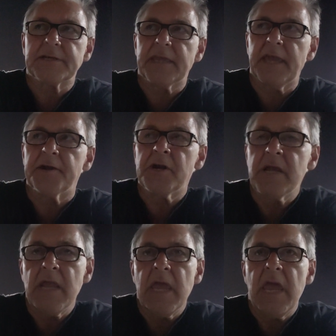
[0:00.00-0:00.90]
care.
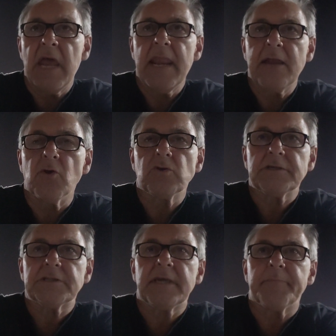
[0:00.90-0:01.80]
And I noticed
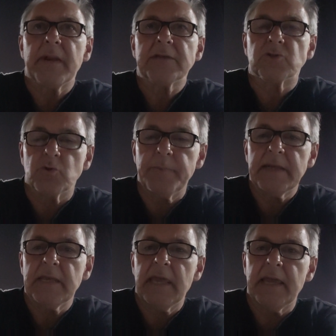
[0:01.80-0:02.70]
he plays too many
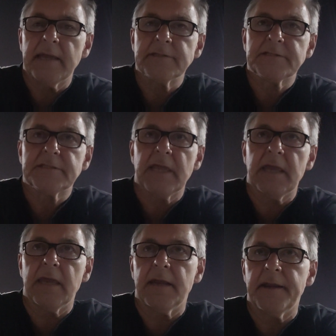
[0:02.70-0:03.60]
hands,
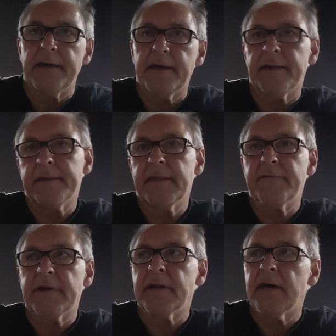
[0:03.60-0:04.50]
and even